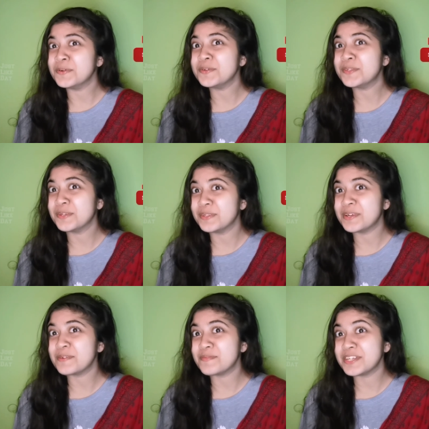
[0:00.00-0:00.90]
who
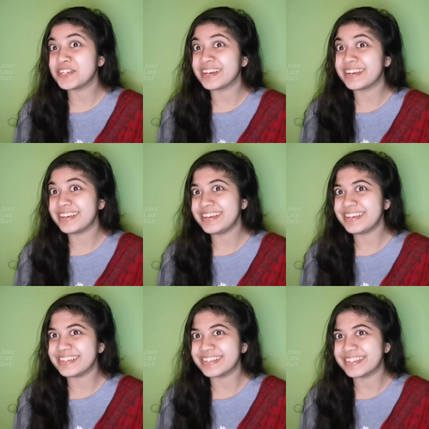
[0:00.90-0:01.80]
Sundar Pichai
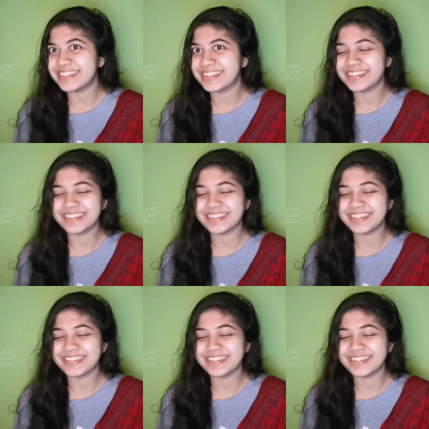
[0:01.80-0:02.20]
is.